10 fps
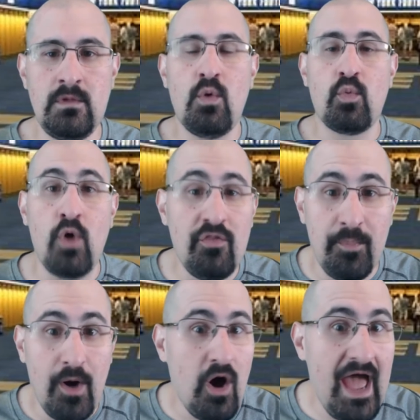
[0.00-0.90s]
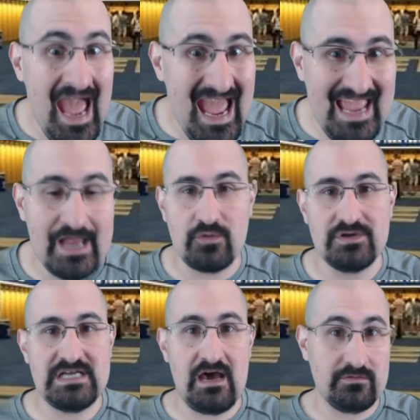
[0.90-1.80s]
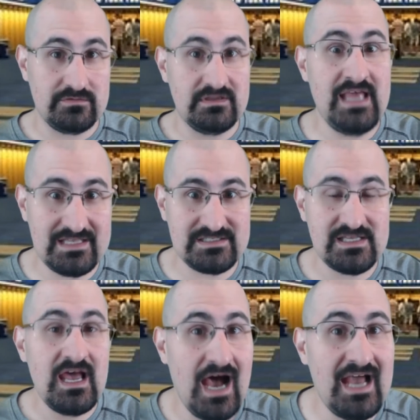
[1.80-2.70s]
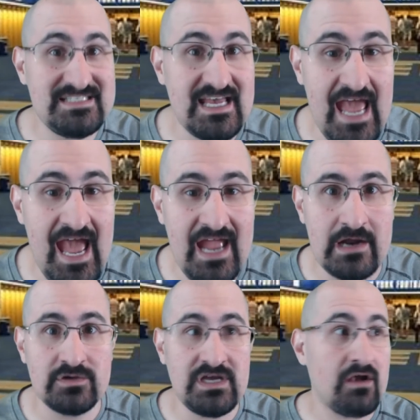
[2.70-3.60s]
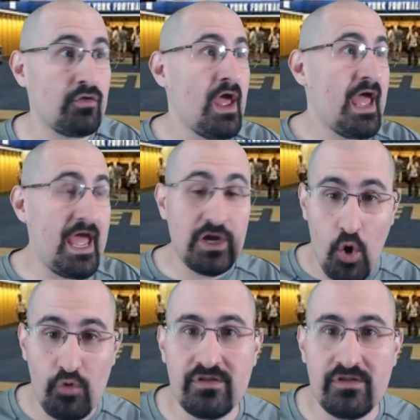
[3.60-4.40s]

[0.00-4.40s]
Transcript: Run the ball at Aaron Donald. Yes, I said at Aaron Donald. And go to the